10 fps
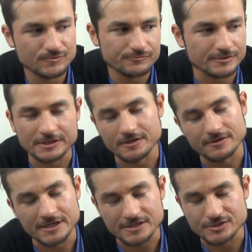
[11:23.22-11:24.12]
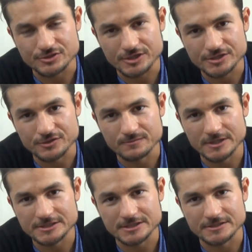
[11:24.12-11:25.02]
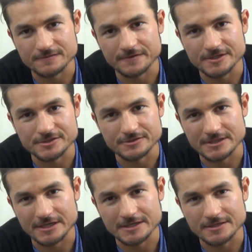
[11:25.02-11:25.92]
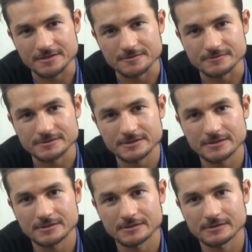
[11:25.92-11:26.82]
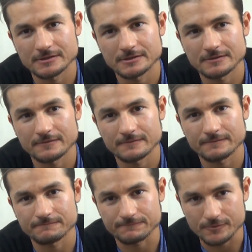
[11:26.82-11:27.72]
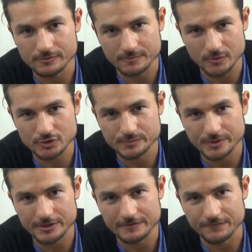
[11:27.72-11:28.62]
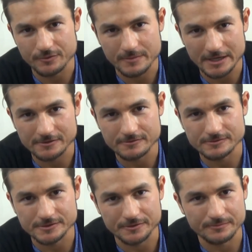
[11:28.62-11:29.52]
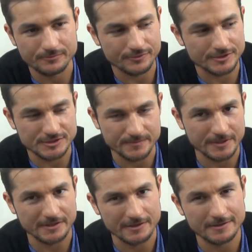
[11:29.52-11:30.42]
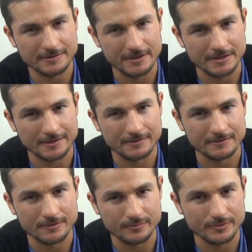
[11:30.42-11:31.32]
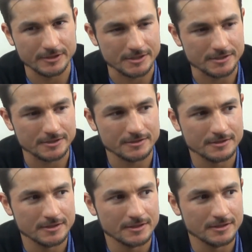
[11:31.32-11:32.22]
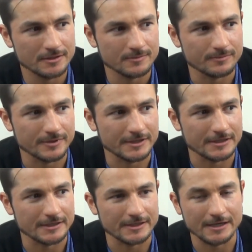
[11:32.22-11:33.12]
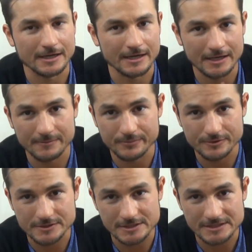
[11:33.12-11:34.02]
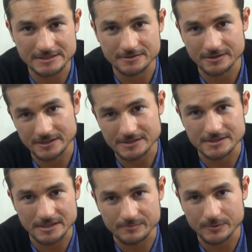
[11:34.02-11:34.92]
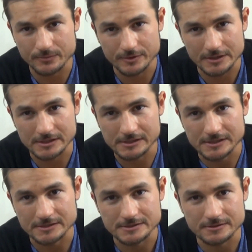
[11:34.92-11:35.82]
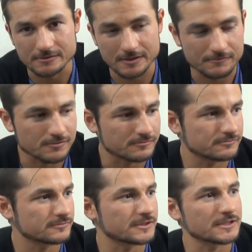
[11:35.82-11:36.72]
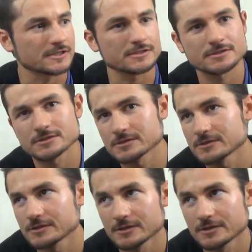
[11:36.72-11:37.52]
really don't need to stress too much as far as your diet goes. For the most part, if your macros are pretty spot on, then you're pretty good. But I personally still like to keep it pretty clean, so I won't eat